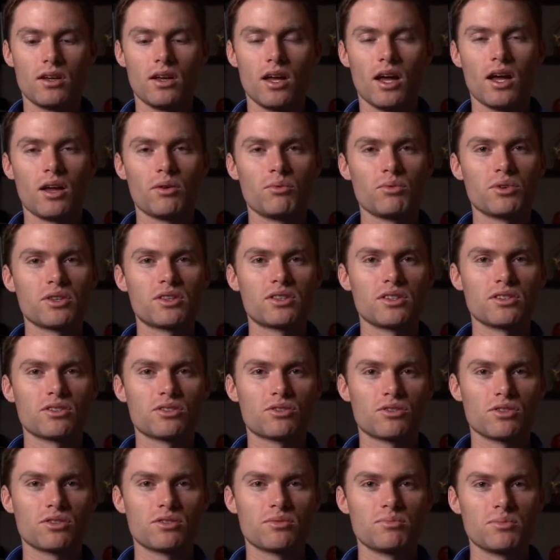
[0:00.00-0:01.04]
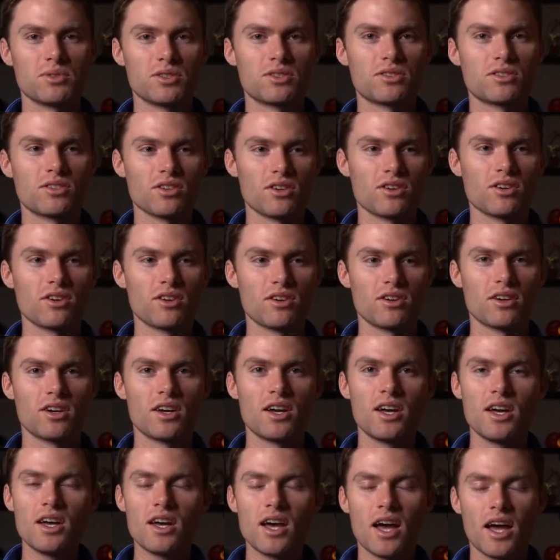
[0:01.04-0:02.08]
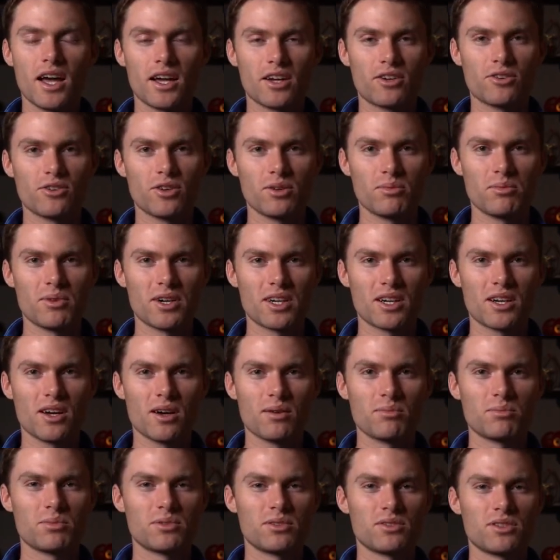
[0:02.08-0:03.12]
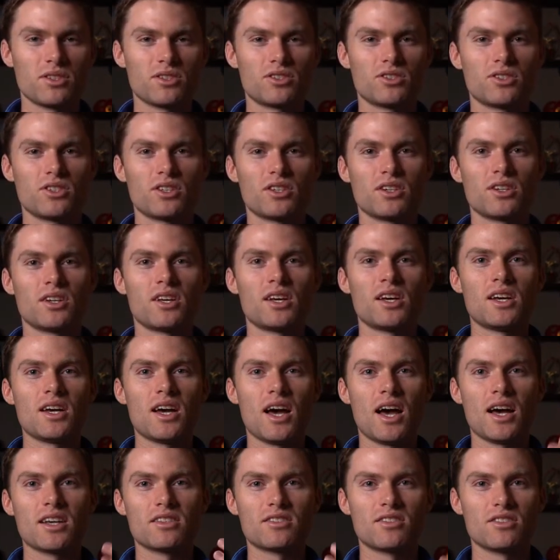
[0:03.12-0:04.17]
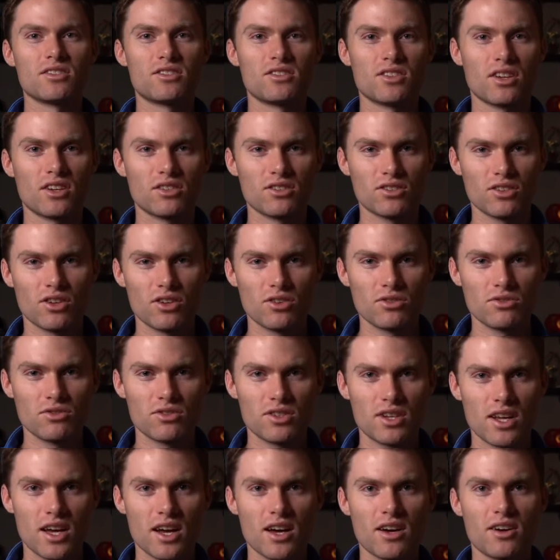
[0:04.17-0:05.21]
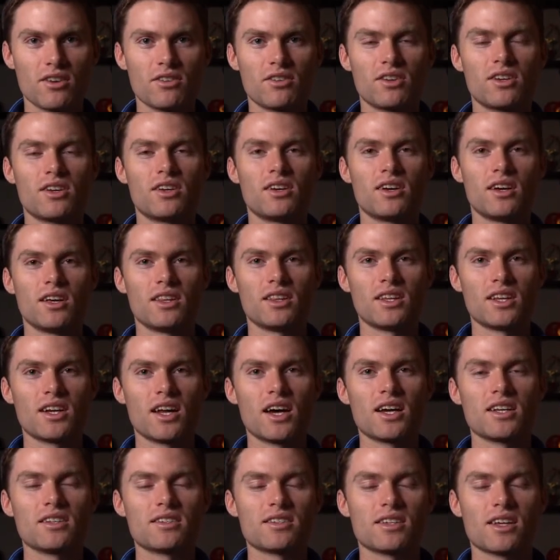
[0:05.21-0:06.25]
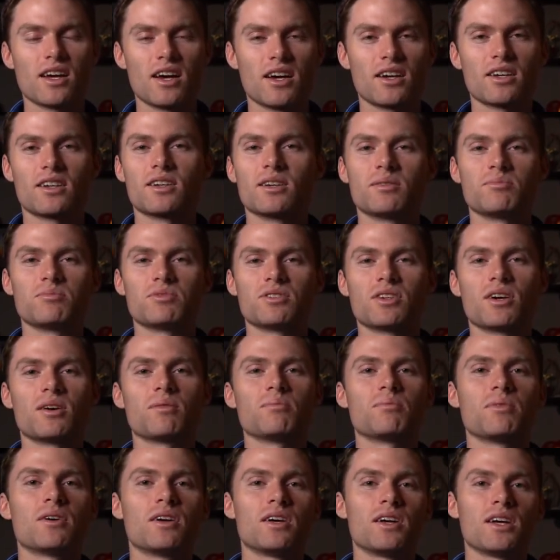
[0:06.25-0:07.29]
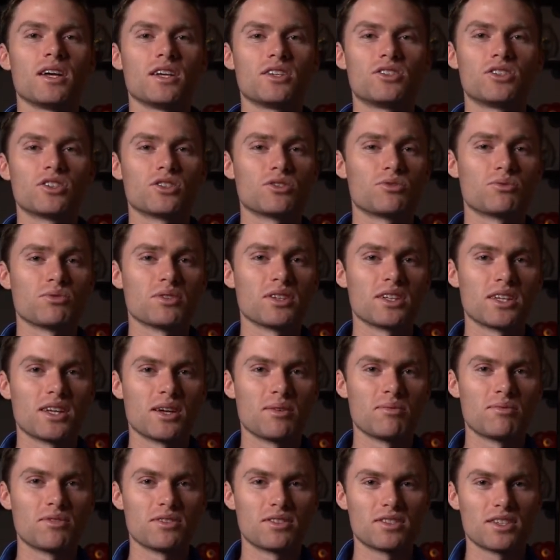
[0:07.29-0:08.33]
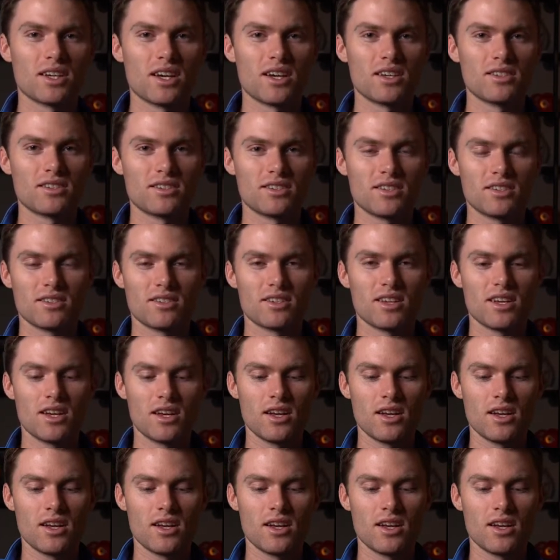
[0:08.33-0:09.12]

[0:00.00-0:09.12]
And with this Christmas star anchoring my composition, as the sun goes down and the night sky comes up, it just really emphasizes